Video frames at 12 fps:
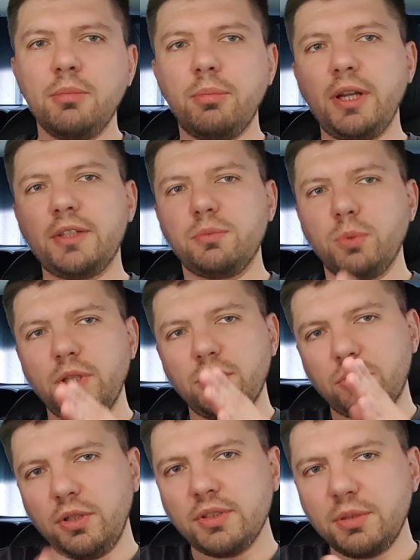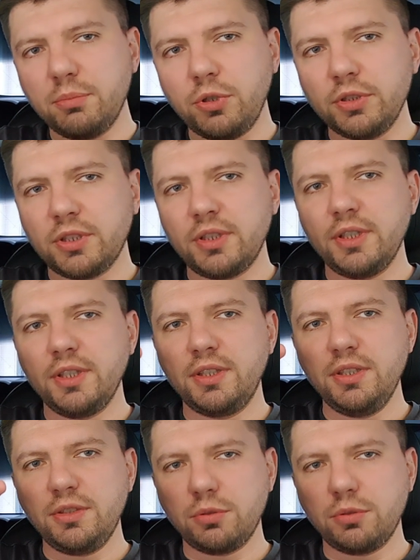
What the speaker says: but when you cross the border it needs